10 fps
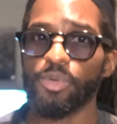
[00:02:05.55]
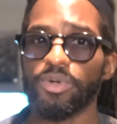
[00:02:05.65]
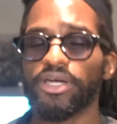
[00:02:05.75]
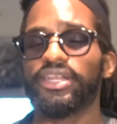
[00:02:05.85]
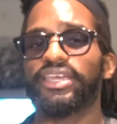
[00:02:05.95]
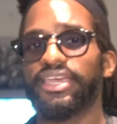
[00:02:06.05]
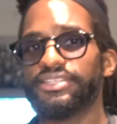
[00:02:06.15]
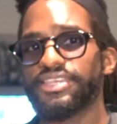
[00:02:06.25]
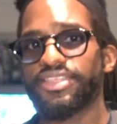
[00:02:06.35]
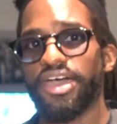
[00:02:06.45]
we're gonna get
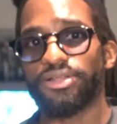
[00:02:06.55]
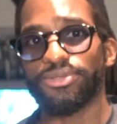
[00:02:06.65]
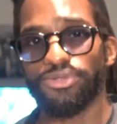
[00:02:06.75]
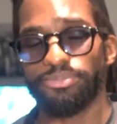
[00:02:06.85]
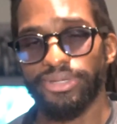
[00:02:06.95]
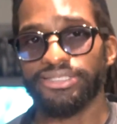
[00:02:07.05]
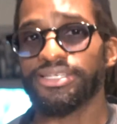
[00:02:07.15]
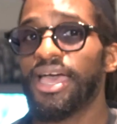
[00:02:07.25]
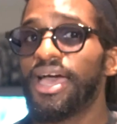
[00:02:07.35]
into that a little bit